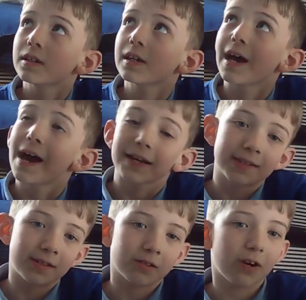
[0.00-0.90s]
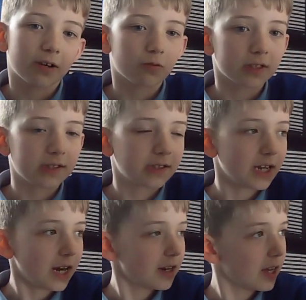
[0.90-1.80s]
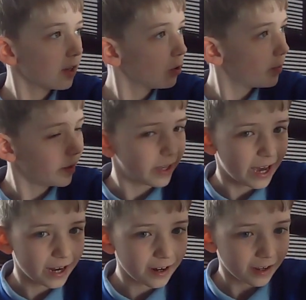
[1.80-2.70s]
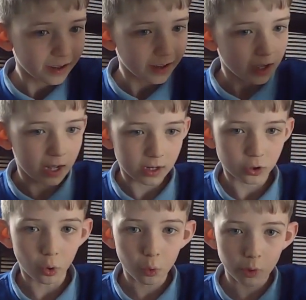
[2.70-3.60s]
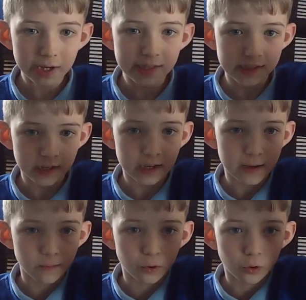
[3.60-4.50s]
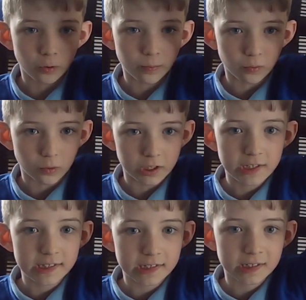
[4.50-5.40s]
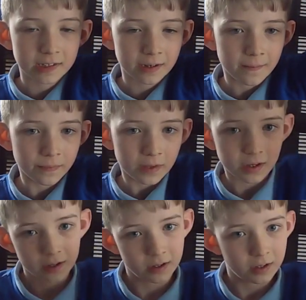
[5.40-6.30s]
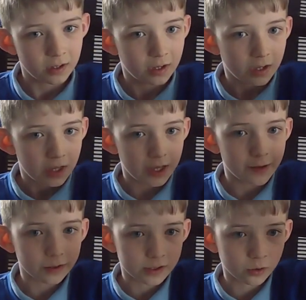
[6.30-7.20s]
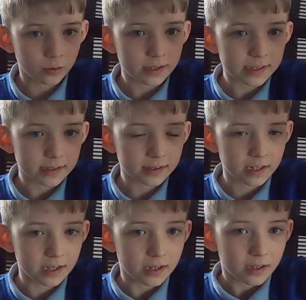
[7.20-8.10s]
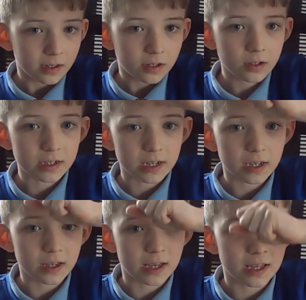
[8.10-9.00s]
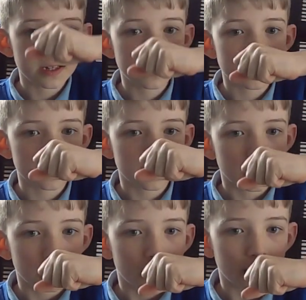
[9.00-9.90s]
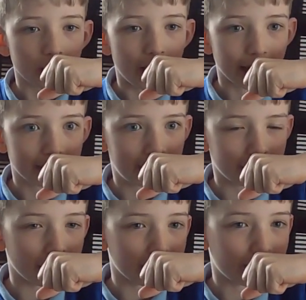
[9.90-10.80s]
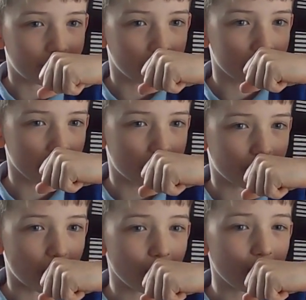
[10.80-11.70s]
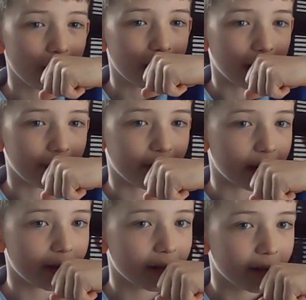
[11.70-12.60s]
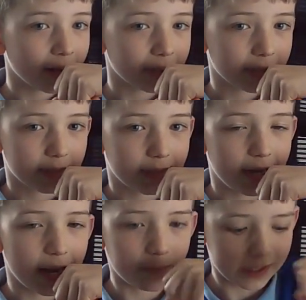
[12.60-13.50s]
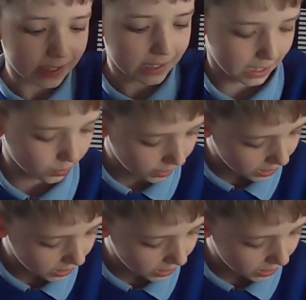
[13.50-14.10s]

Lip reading: Xerik was standing up again and hoisting him upwards. He was hoisted into Xerik's first throat, and then slipped down the